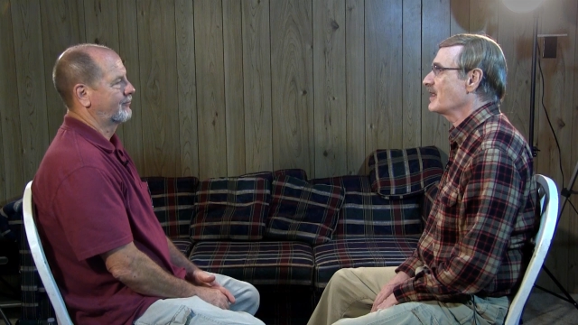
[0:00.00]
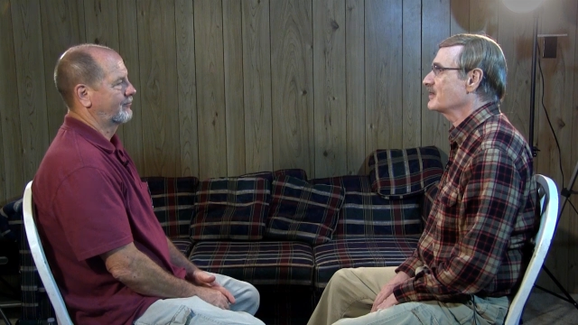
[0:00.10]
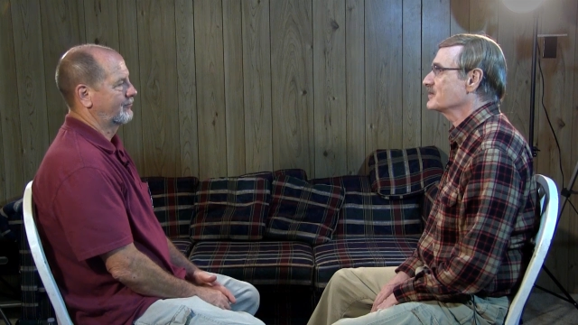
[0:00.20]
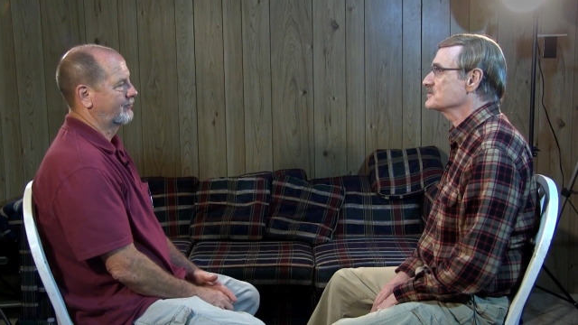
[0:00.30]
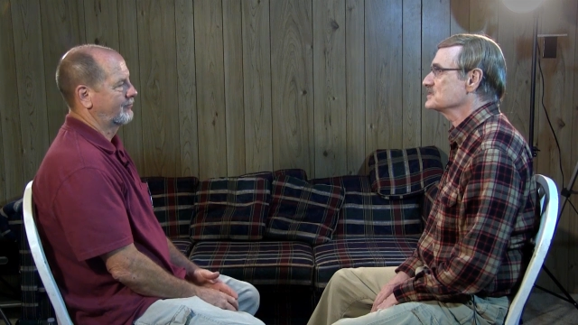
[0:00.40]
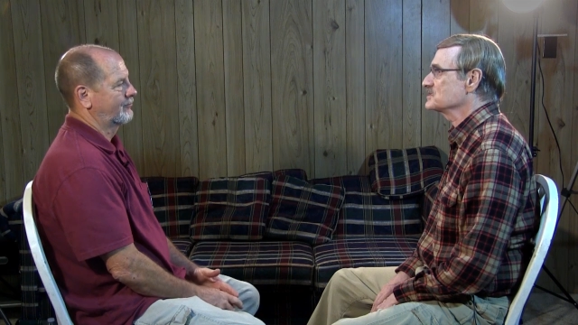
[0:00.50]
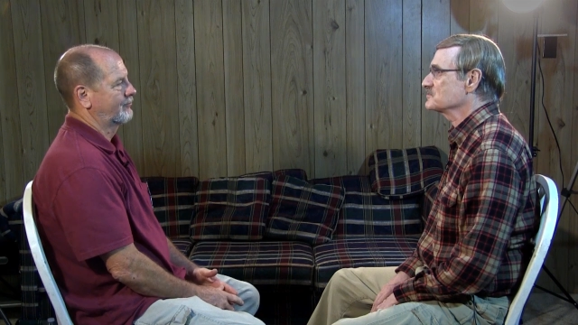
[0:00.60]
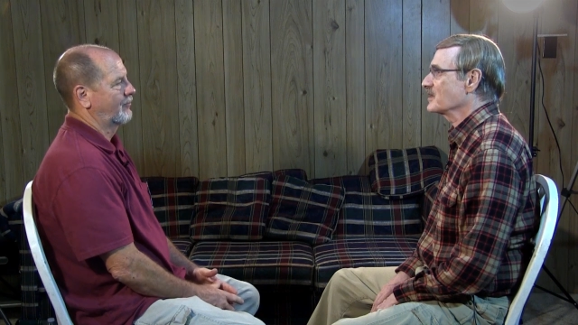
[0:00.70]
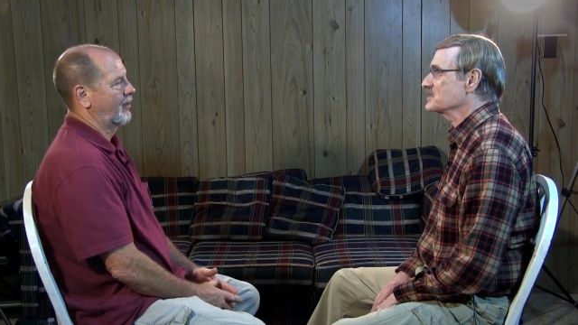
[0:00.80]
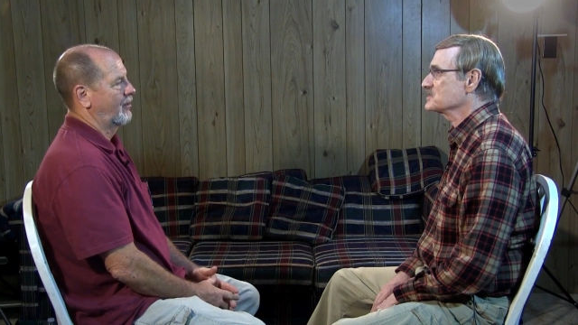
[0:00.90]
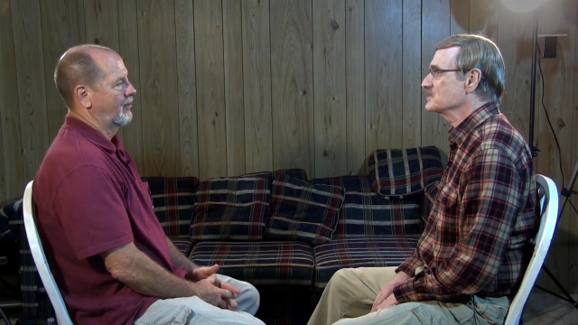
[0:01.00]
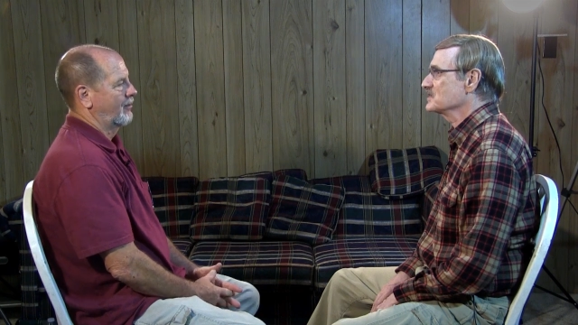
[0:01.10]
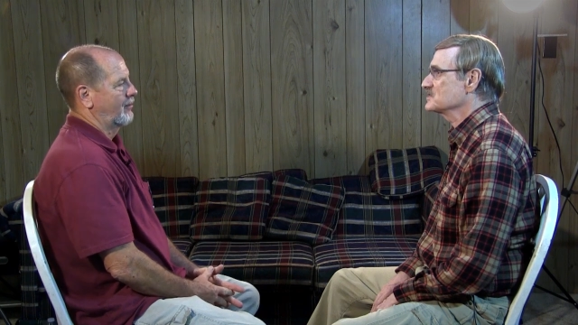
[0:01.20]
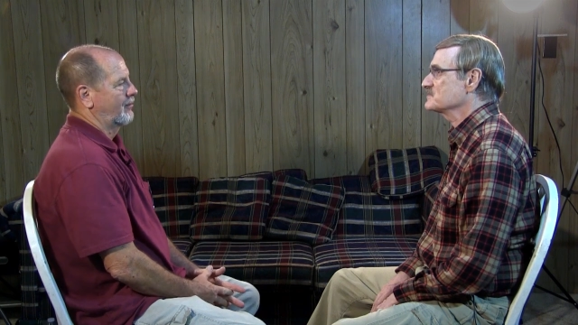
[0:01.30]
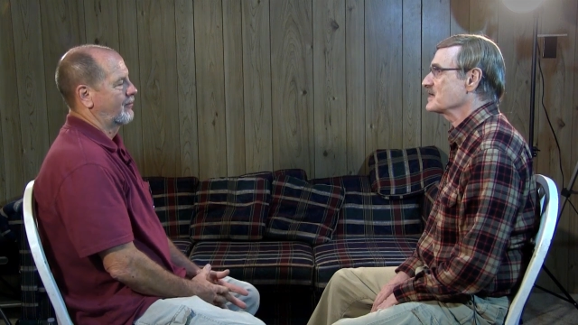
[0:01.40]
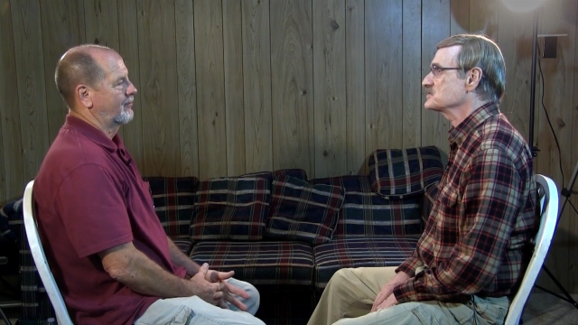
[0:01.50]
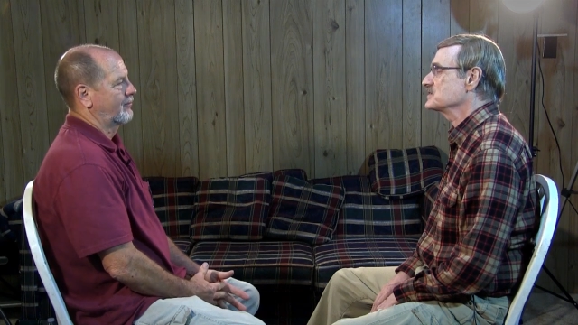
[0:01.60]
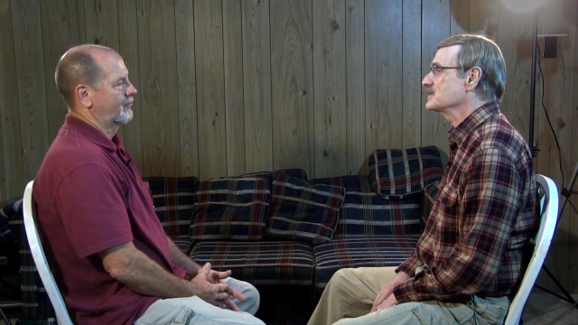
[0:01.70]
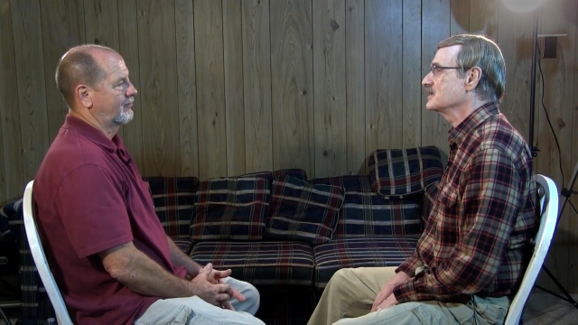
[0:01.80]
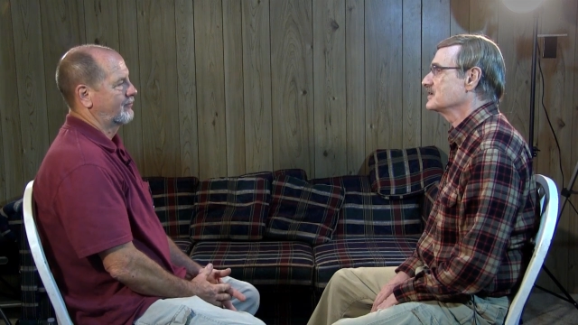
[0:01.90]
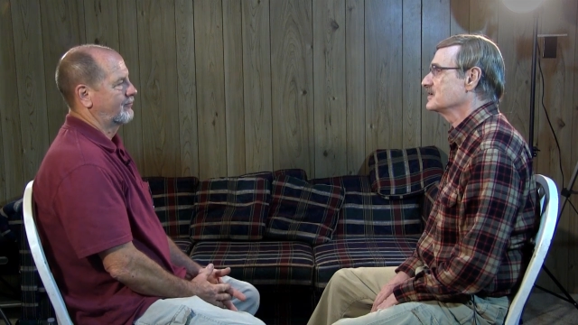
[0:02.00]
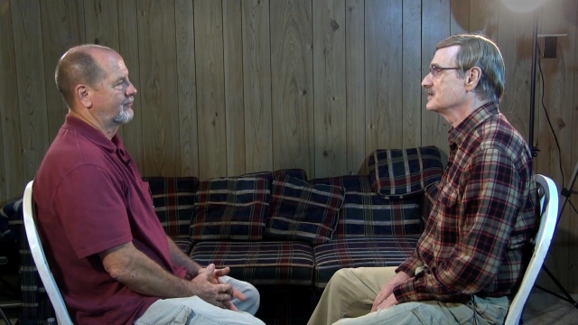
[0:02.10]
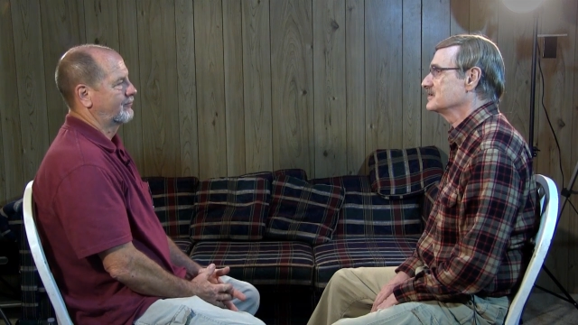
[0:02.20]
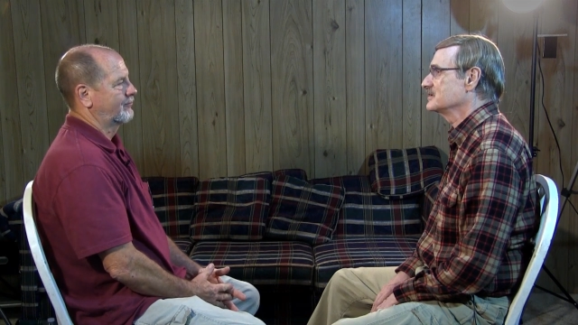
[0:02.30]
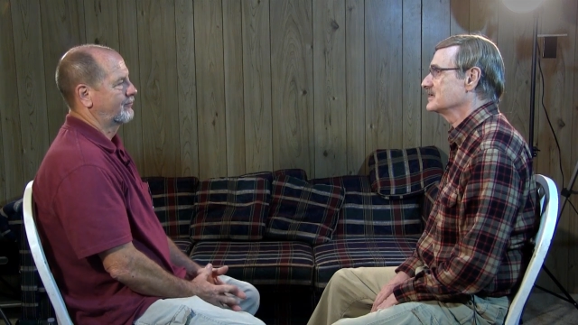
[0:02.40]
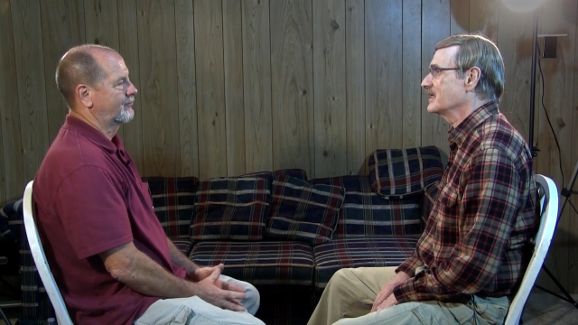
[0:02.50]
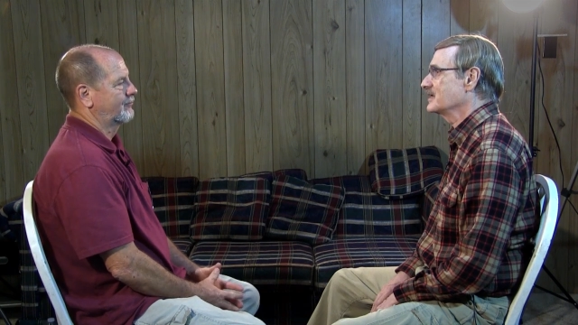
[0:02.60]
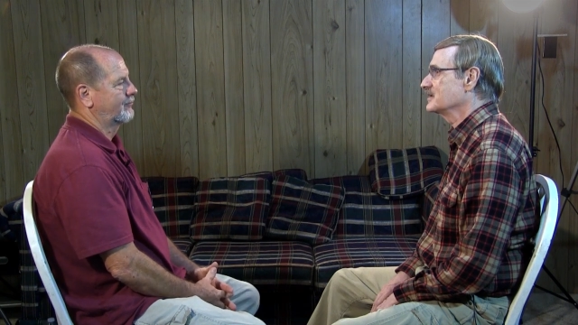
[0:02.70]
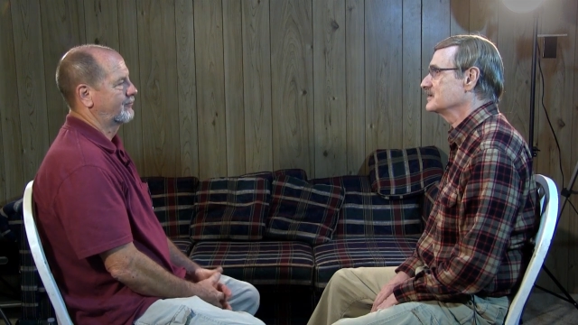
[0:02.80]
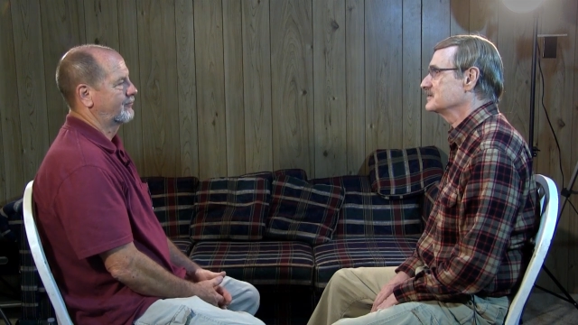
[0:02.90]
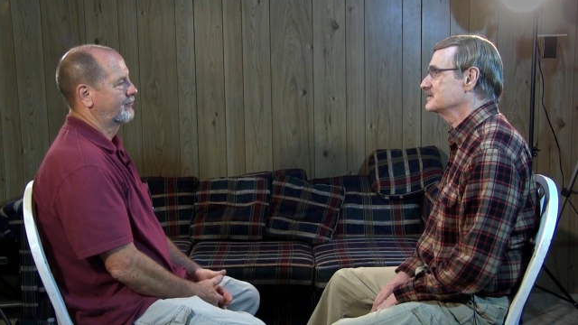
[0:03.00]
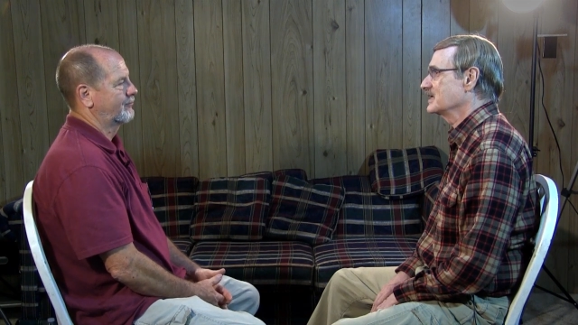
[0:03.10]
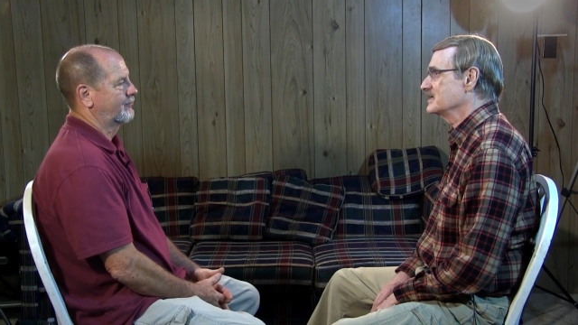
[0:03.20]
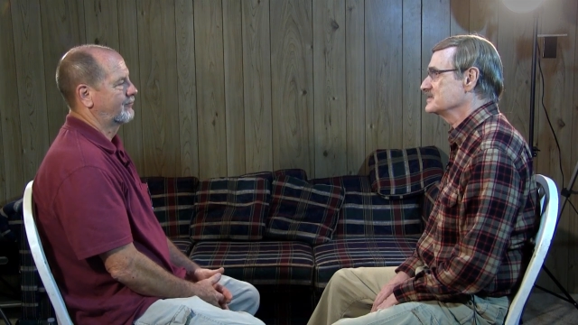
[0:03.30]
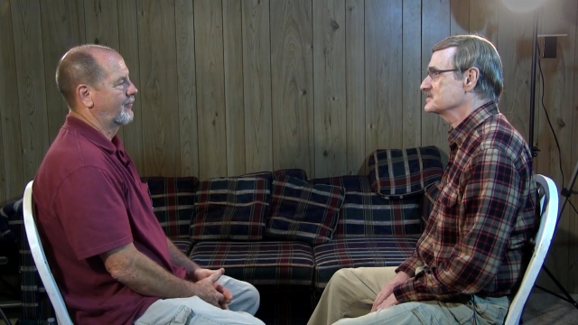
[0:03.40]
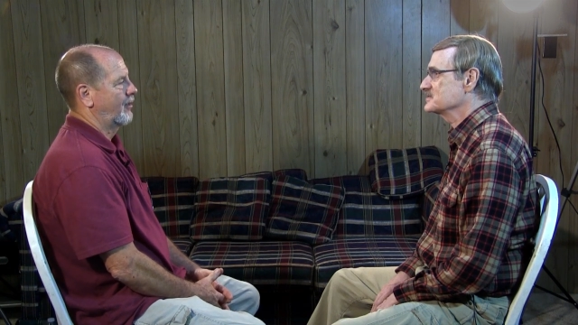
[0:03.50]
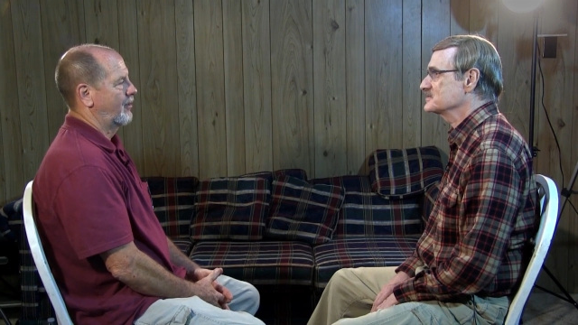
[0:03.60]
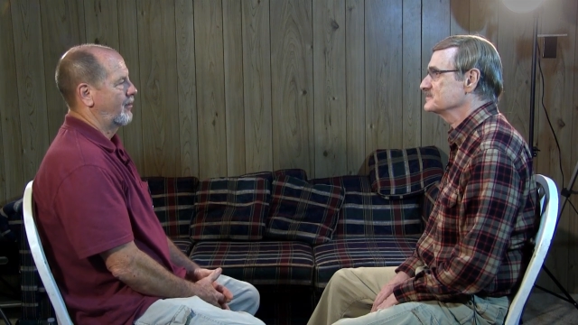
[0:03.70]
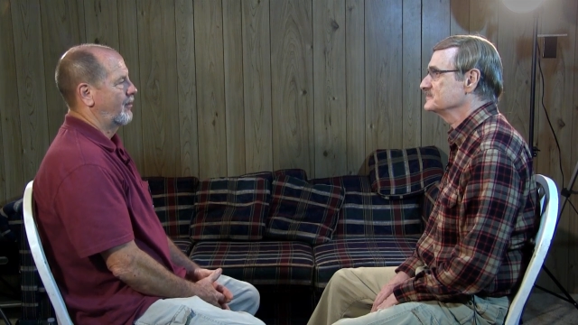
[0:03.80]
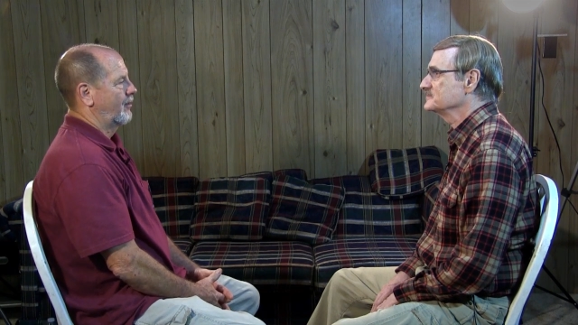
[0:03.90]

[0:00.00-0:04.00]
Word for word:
Speaker 1: about her situation, especially in her latter days.